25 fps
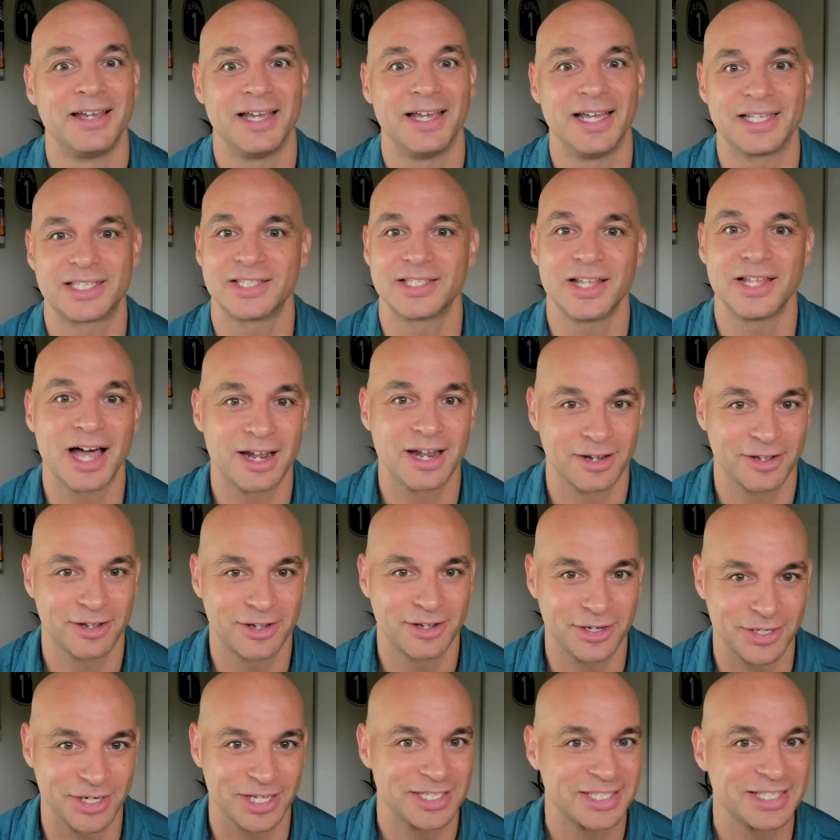It's not a
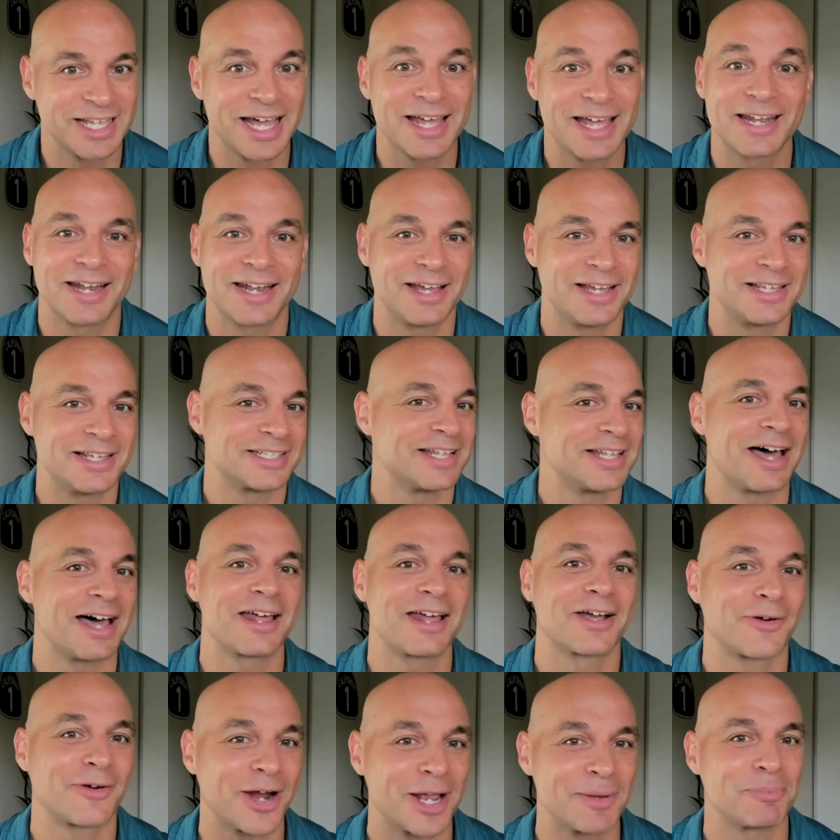
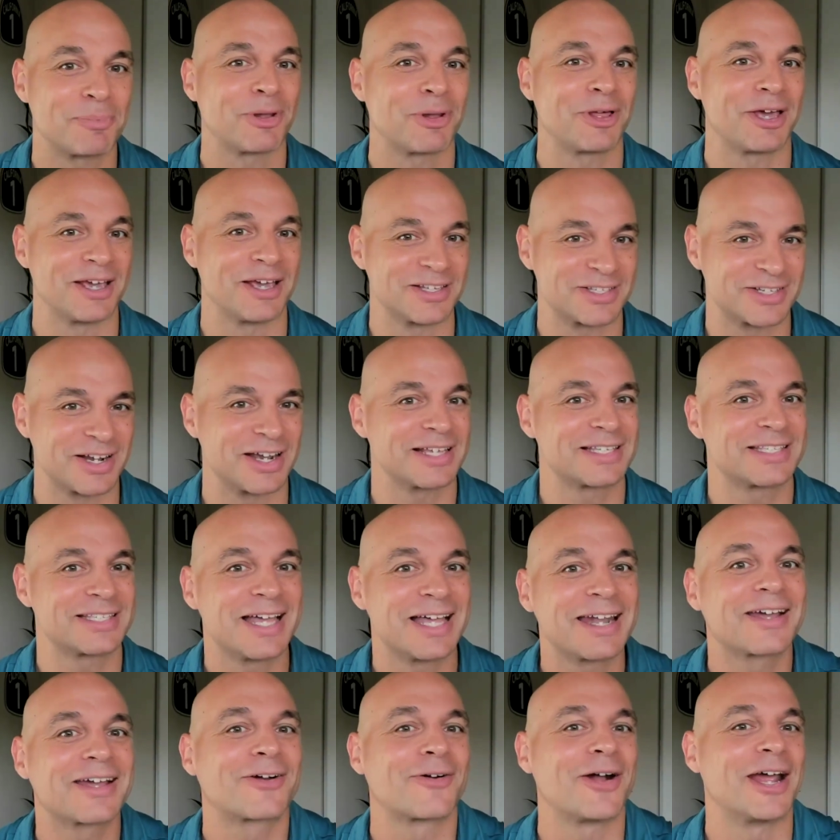great place. It's
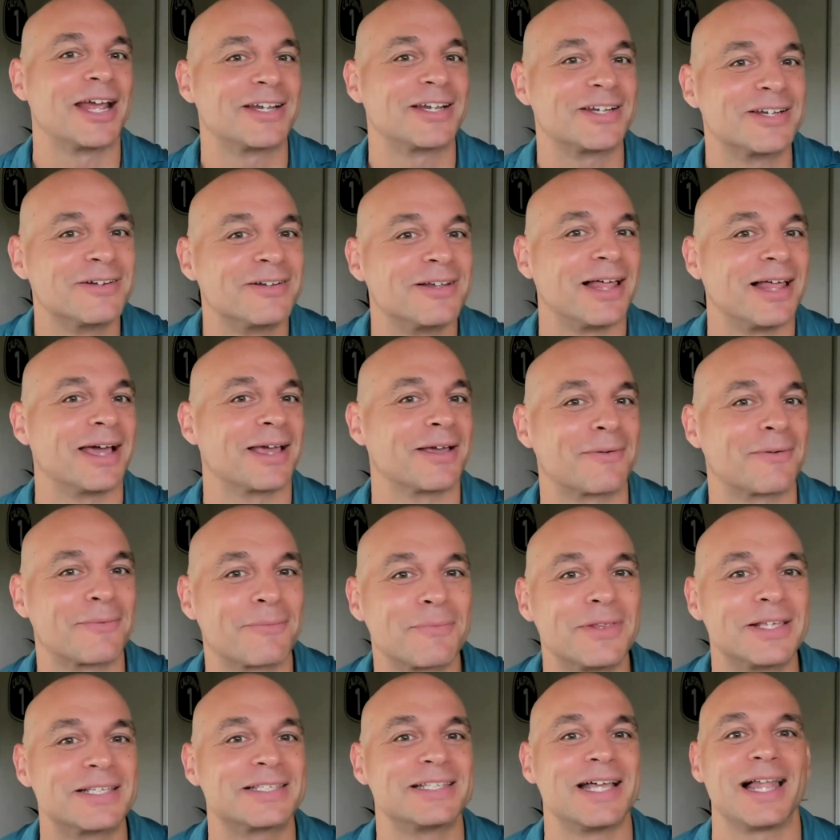not a great, like,
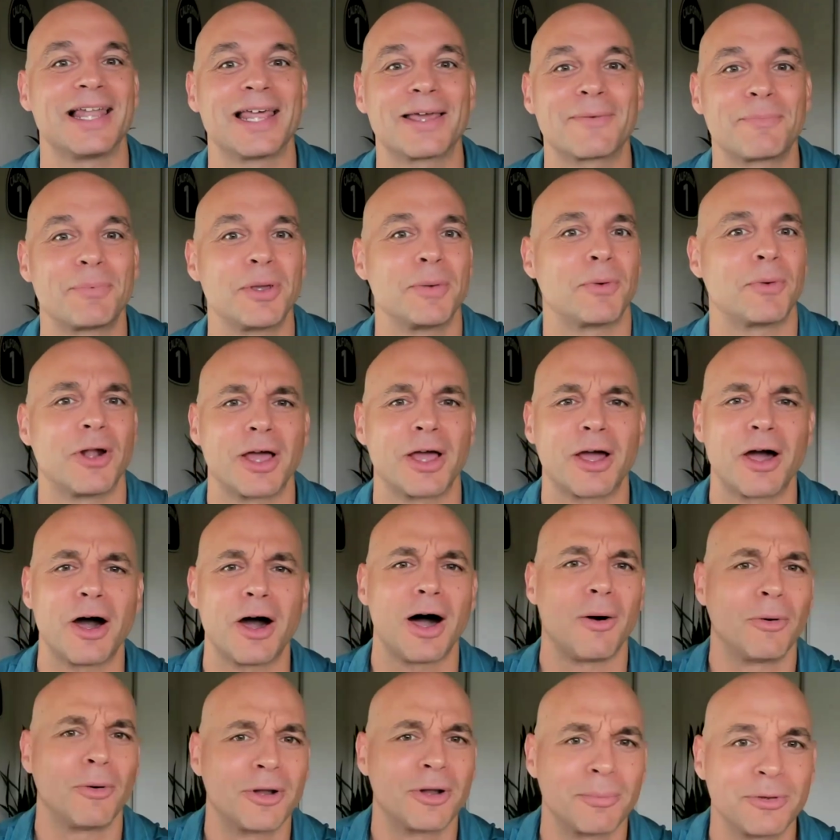it's not like people are like,
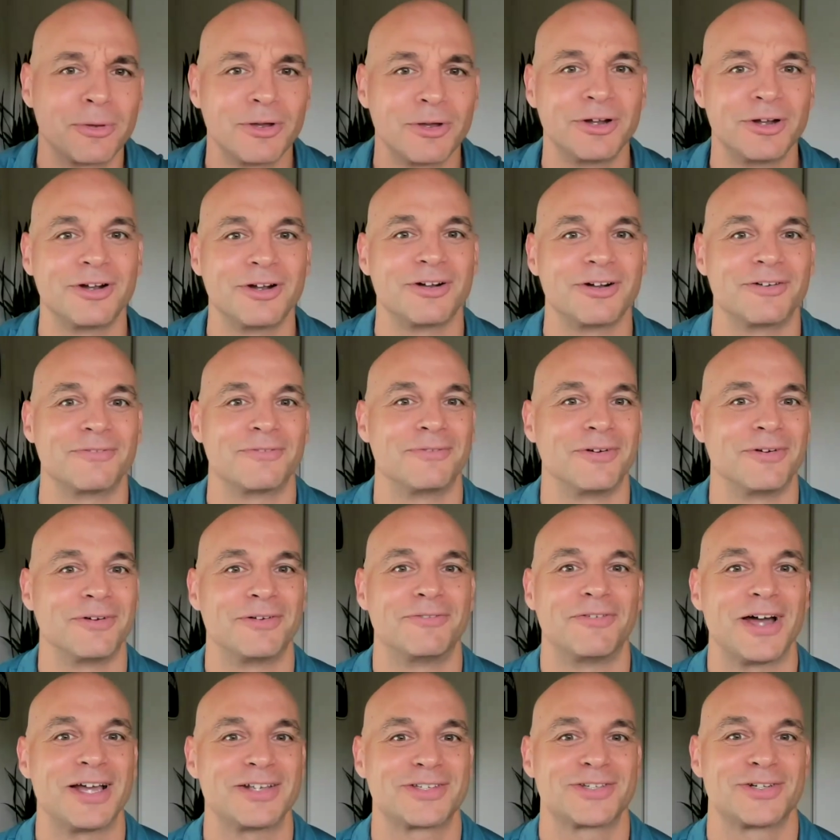oh, I want to be on your
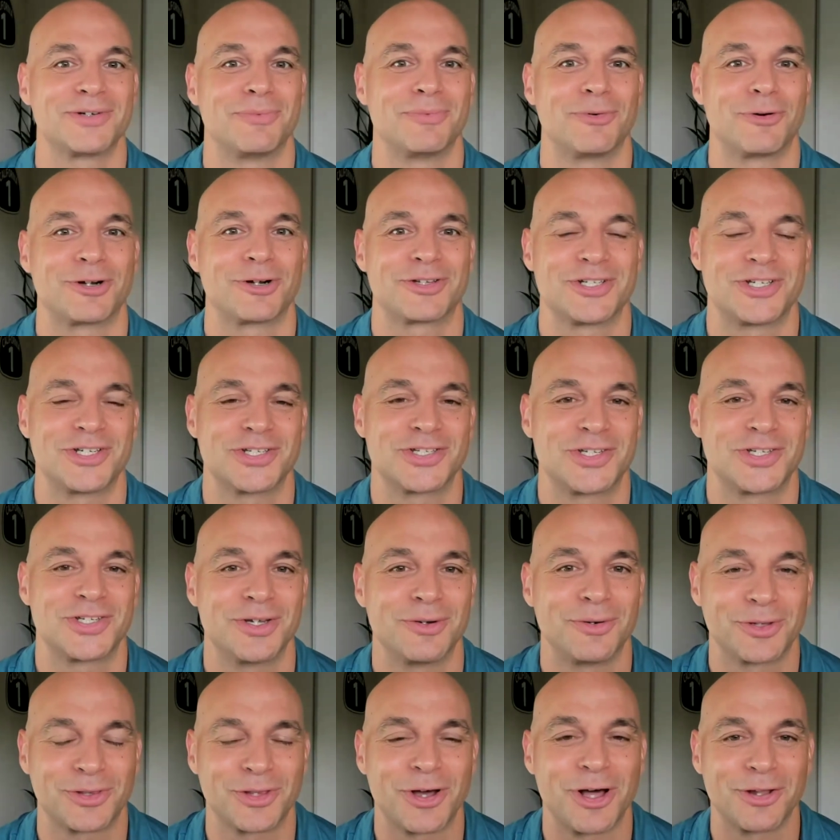advisory board to just
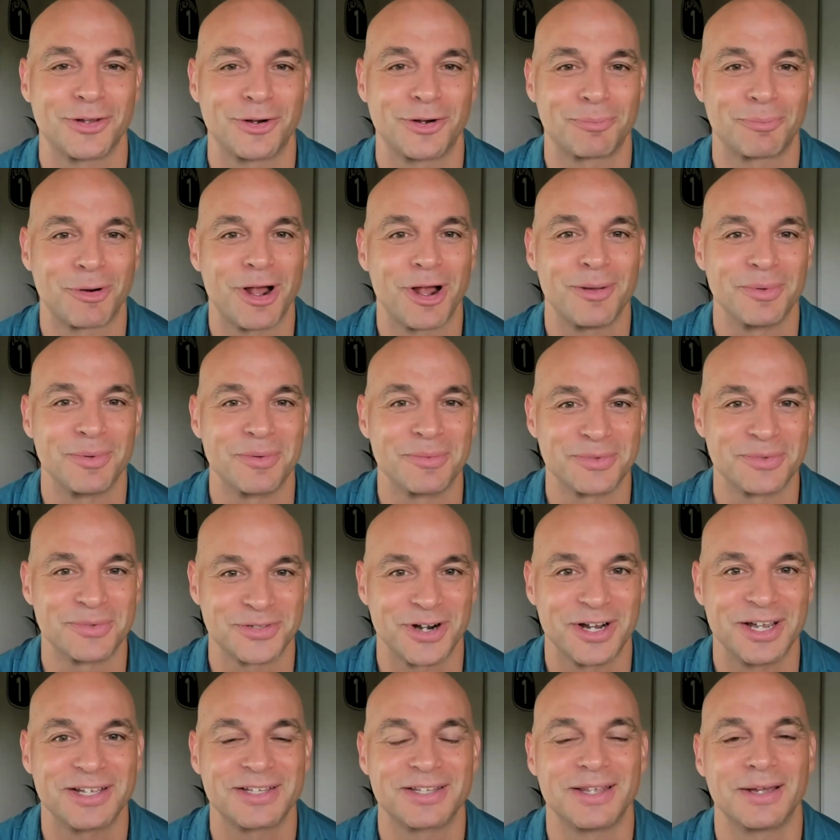deal with all your
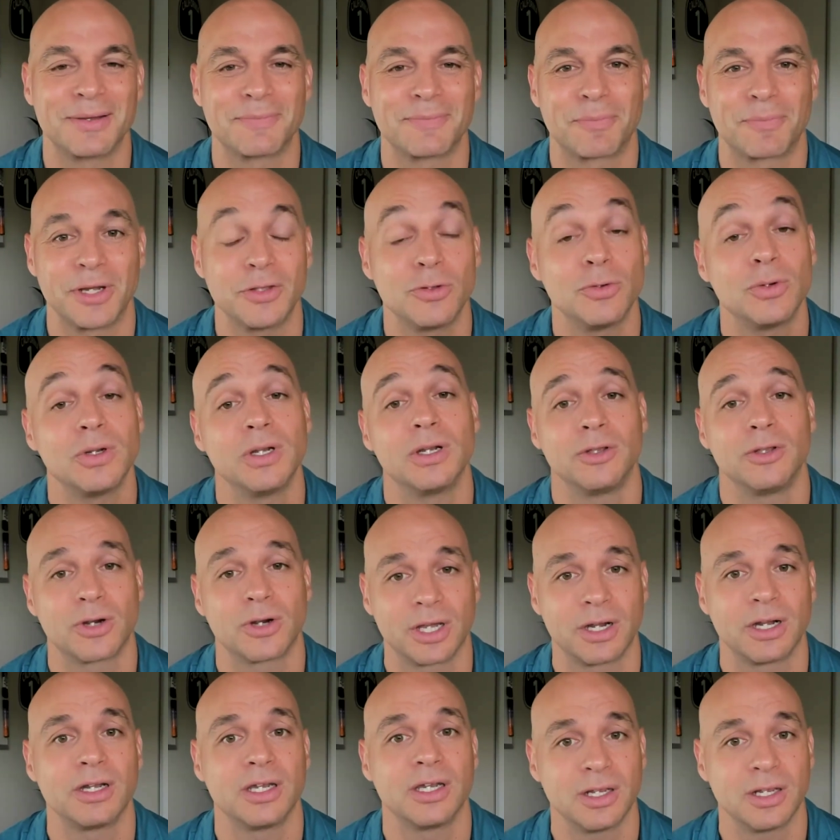problems, right? But
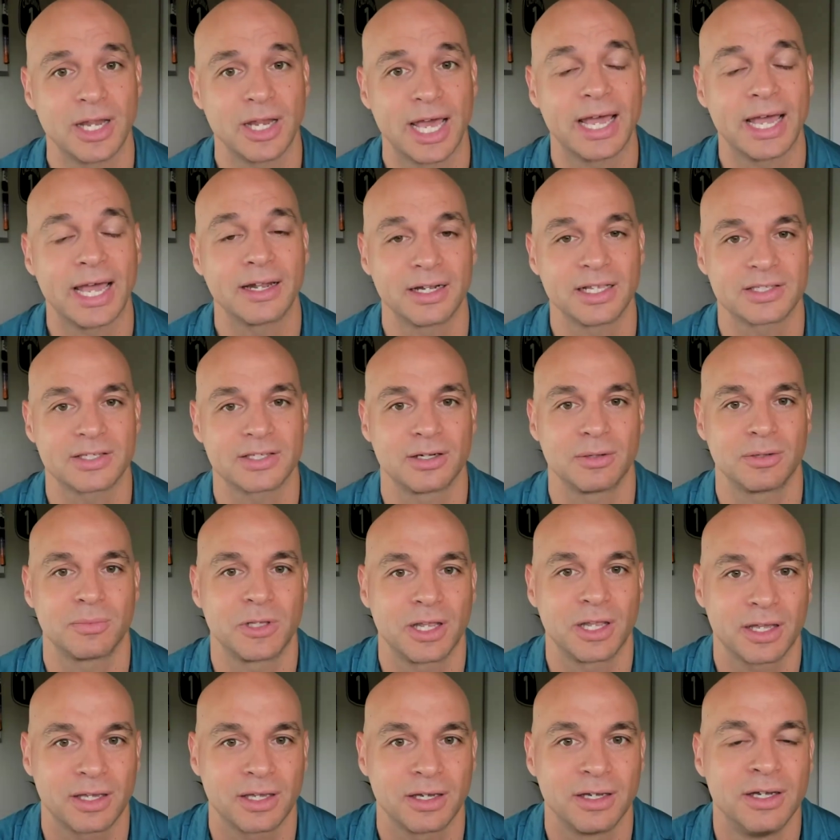you're going to need that. It's going
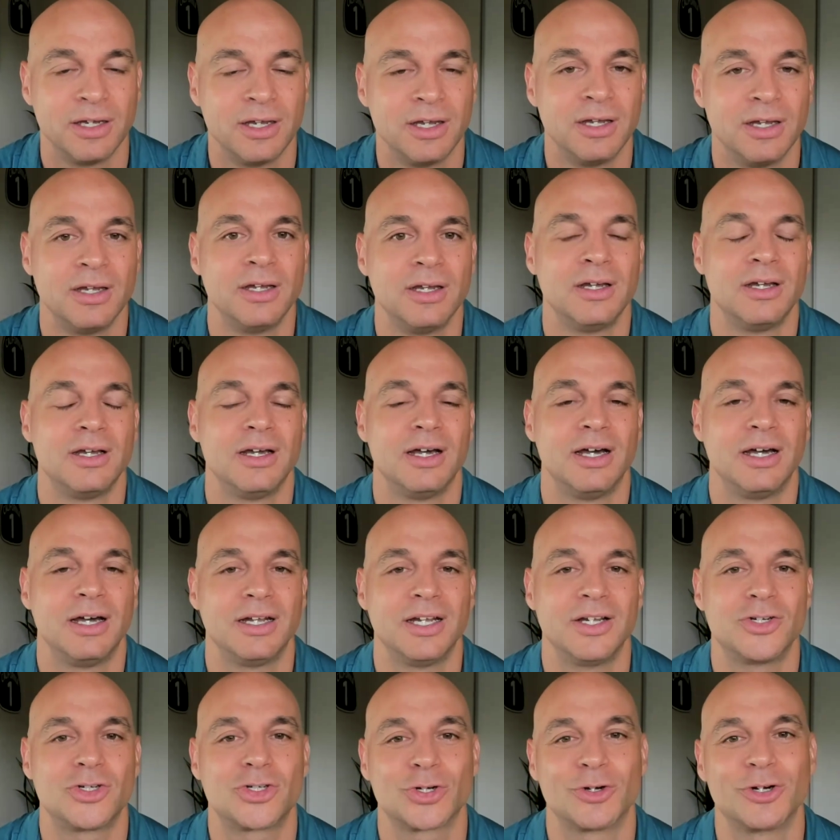to be like
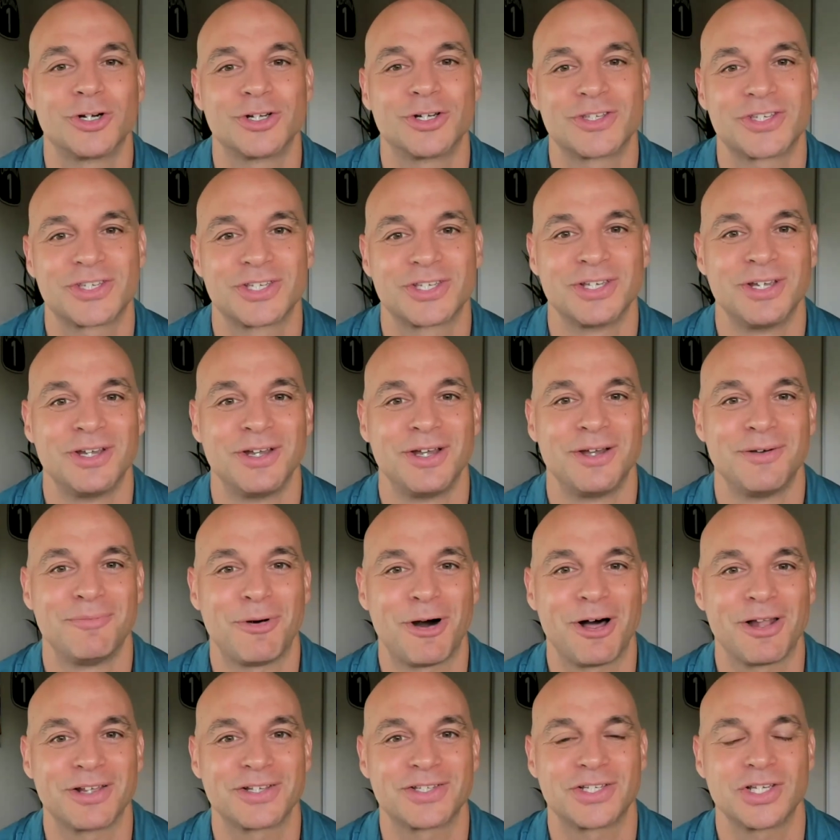an insurance
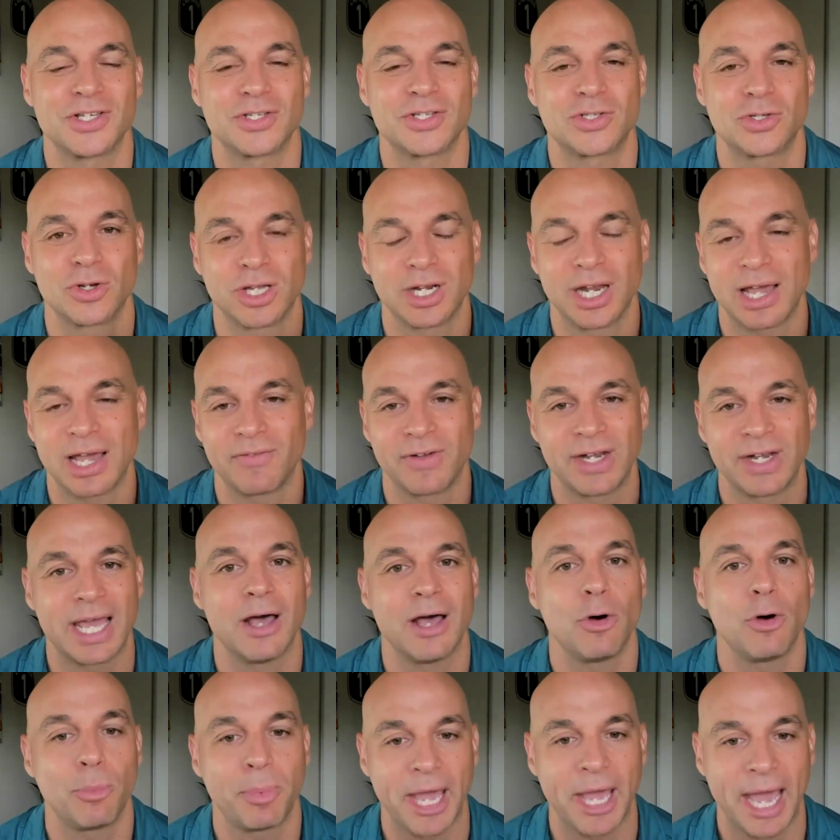policy. So you're going to have an
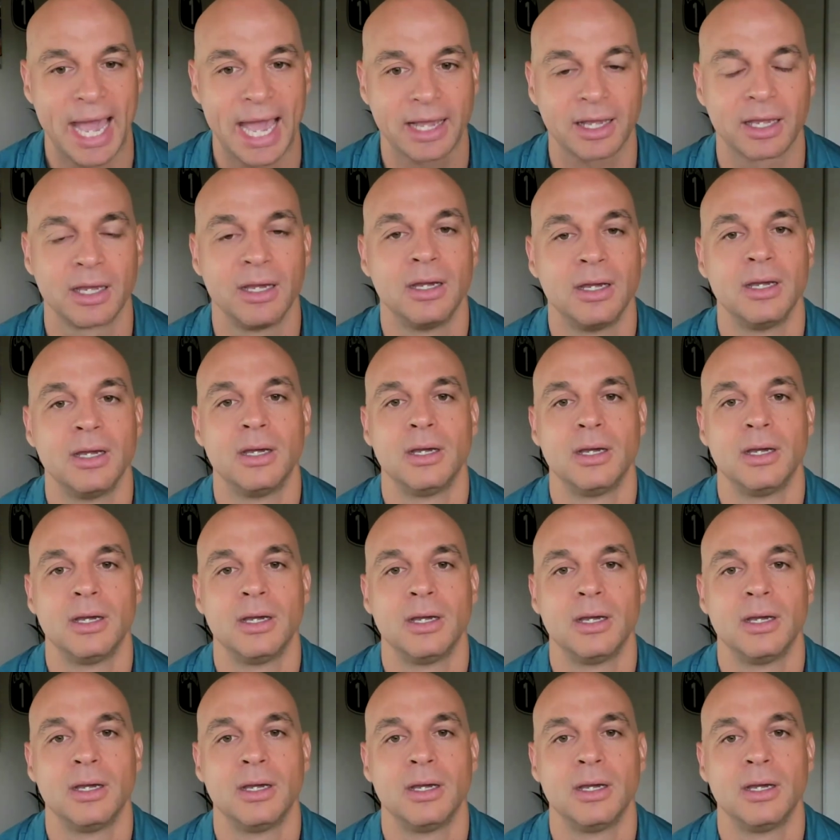LPAC.